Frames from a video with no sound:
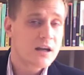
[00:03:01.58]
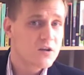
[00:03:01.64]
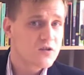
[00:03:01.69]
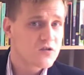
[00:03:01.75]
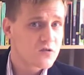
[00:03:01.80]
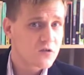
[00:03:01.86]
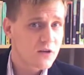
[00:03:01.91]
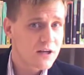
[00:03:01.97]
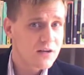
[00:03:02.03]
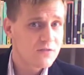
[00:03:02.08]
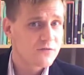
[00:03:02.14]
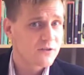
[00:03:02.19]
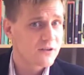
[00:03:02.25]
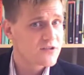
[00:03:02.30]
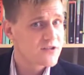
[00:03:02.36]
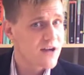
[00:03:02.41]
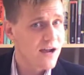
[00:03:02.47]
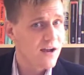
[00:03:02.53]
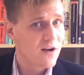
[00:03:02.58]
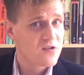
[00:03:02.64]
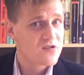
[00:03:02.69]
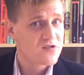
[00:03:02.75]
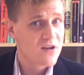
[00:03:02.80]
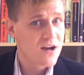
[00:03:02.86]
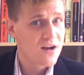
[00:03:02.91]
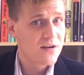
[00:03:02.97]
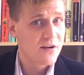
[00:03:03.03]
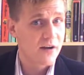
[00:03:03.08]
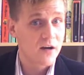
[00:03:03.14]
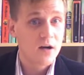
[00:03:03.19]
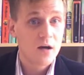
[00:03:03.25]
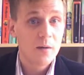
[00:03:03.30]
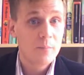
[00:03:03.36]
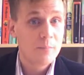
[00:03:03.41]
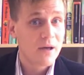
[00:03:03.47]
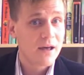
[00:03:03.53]
can screen for a child's gender,
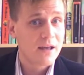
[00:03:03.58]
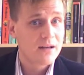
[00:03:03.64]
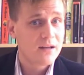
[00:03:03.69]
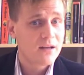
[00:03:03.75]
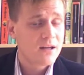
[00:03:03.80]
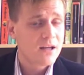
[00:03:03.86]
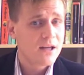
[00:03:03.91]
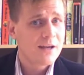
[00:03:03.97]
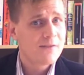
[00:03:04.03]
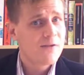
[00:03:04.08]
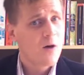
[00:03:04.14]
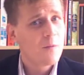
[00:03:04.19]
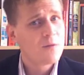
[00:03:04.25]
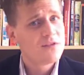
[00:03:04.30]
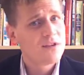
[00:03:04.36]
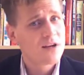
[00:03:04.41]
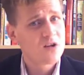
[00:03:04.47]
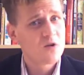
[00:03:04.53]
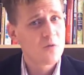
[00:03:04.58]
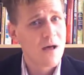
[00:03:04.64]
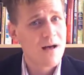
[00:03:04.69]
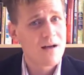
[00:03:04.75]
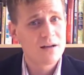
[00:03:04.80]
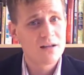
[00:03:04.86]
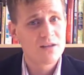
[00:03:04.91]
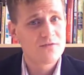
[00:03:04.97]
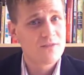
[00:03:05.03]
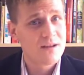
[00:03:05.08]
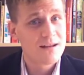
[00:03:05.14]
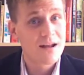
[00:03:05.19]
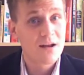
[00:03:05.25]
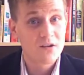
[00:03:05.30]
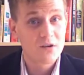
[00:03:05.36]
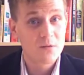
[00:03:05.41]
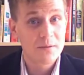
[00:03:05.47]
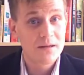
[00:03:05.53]
but if homosexuality is found
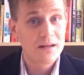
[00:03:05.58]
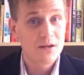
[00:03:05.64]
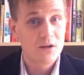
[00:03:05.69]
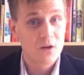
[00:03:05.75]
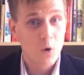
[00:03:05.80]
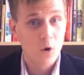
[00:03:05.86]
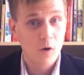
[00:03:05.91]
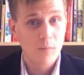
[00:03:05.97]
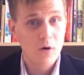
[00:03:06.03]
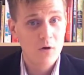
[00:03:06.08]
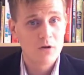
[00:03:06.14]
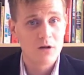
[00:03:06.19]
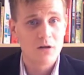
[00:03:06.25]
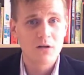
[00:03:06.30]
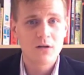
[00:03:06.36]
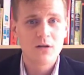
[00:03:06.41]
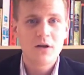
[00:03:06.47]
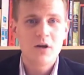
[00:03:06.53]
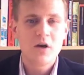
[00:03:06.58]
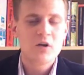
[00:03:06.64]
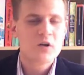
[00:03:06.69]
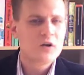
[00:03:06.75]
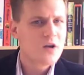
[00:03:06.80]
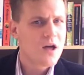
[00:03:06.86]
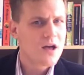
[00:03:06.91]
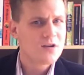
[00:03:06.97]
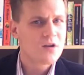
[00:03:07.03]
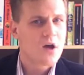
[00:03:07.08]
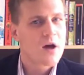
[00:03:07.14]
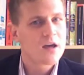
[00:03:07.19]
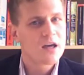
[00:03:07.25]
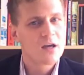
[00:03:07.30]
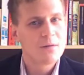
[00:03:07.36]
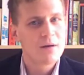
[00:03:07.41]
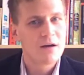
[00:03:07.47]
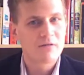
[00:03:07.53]
out to be hormonal, you're not
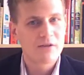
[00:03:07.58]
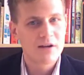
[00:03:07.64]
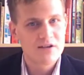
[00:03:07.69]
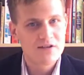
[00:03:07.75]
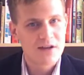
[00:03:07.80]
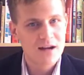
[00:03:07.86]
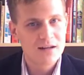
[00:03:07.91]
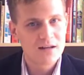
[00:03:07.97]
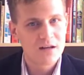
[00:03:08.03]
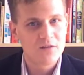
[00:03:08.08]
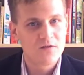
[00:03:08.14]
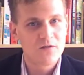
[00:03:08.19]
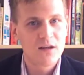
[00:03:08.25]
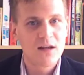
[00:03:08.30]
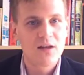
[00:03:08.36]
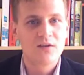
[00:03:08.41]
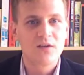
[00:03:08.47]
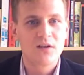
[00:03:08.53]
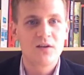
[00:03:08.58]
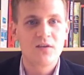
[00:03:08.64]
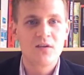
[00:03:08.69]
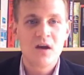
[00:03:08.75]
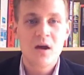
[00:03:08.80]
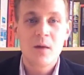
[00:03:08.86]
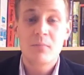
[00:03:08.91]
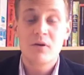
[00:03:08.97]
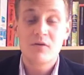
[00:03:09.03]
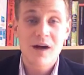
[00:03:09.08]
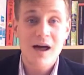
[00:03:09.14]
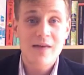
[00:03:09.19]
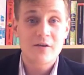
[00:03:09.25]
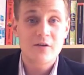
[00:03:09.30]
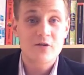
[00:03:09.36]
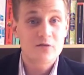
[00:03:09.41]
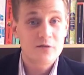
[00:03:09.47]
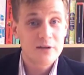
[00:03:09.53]
talking about rejecting fetuses, but
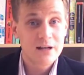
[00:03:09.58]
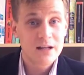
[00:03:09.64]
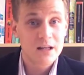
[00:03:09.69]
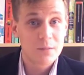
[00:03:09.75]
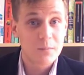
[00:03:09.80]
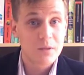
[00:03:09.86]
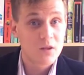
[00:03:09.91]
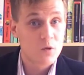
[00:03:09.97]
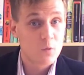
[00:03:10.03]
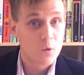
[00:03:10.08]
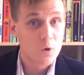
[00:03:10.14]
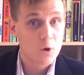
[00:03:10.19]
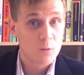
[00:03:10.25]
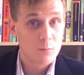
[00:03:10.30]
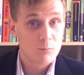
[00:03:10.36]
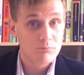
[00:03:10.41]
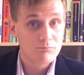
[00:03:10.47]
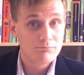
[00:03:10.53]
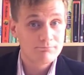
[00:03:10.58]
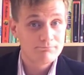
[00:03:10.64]
rather treating them in the womb.